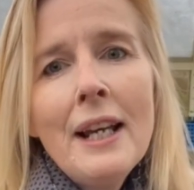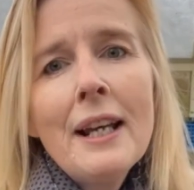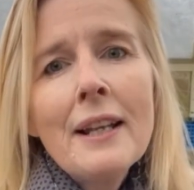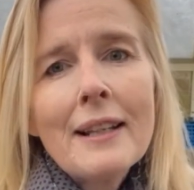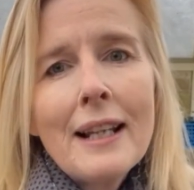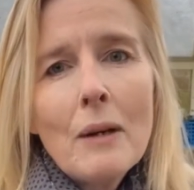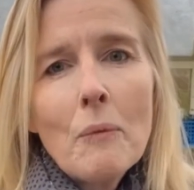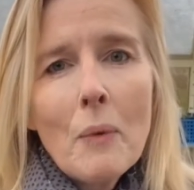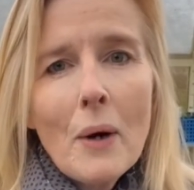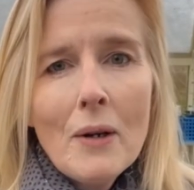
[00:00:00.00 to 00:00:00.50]

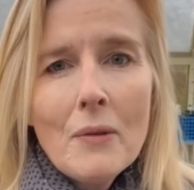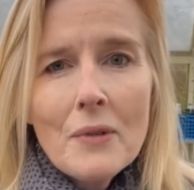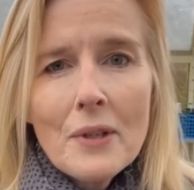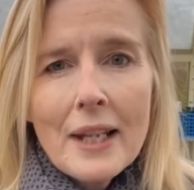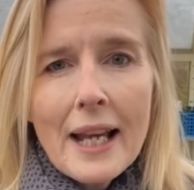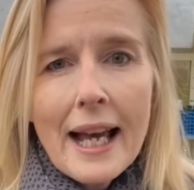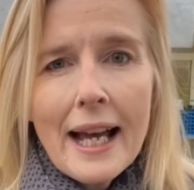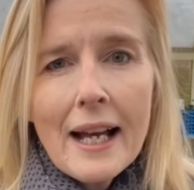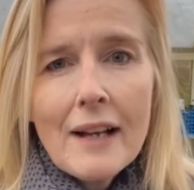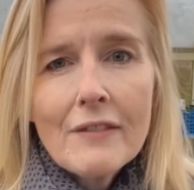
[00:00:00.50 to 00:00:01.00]
they won't
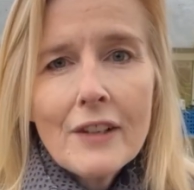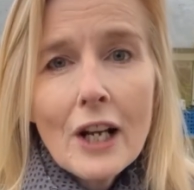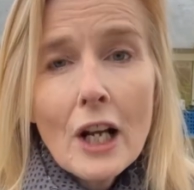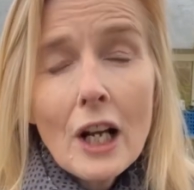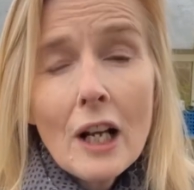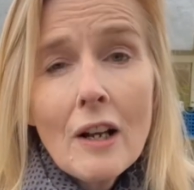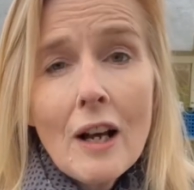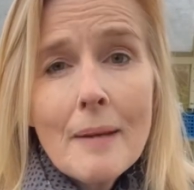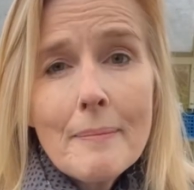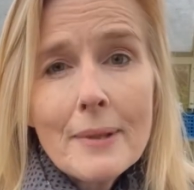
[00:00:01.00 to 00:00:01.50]
yet have
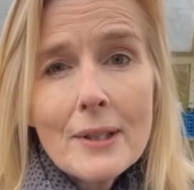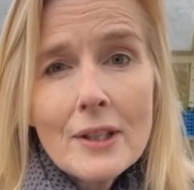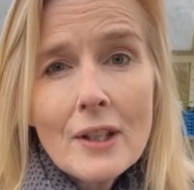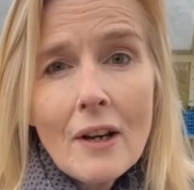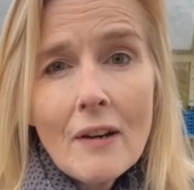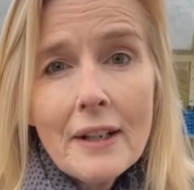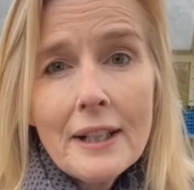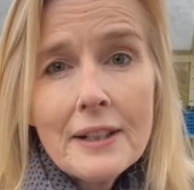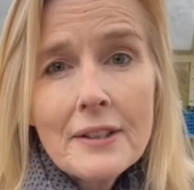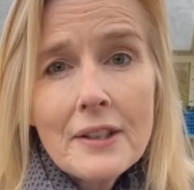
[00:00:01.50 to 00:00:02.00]

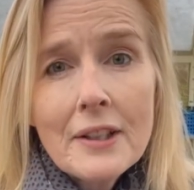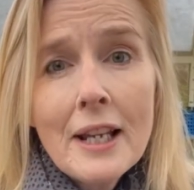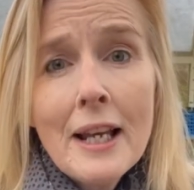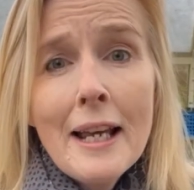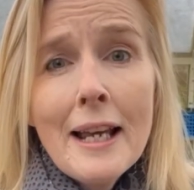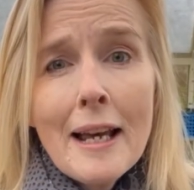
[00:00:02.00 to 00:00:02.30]
acclimatized